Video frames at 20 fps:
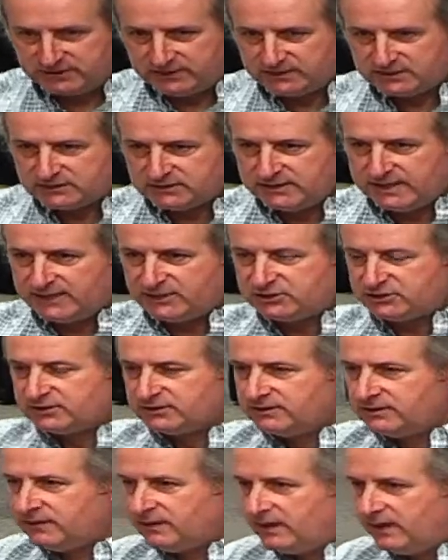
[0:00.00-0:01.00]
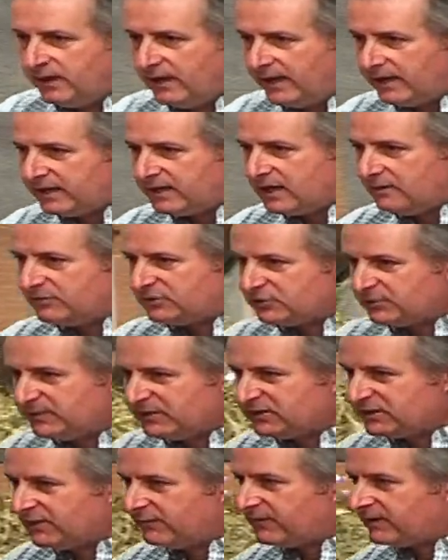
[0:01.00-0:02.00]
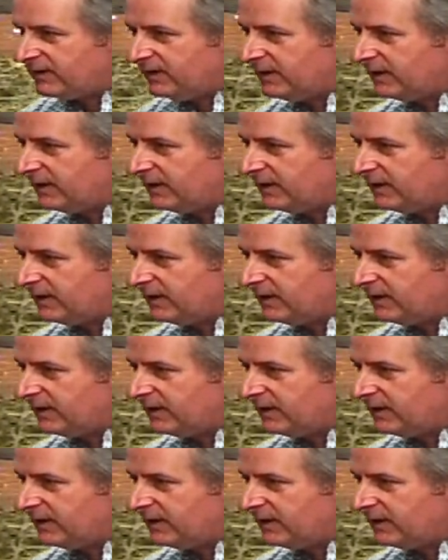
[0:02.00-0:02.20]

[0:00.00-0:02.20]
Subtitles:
this nation, and comes specifically